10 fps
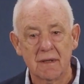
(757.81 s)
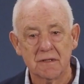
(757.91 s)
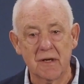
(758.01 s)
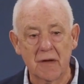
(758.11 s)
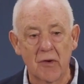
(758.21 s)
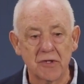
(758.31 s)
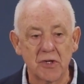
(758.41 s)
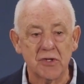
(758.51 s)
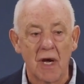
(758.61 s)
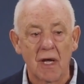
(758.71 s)
So in other
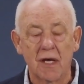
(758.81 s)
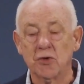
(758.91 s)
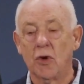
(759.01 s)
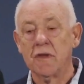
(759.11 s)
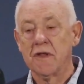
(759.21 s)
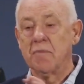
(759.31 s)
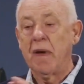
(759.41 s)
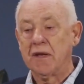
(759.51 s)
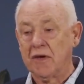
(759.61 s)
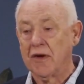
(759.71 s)
words, it's all that the
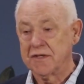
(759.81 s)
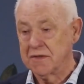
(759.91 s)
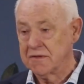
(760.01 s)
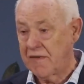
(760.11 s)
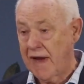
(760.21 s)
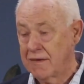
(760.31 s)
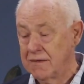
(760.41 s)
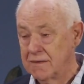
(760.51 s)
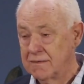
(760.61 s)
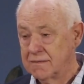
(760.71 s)
Pentecostals found.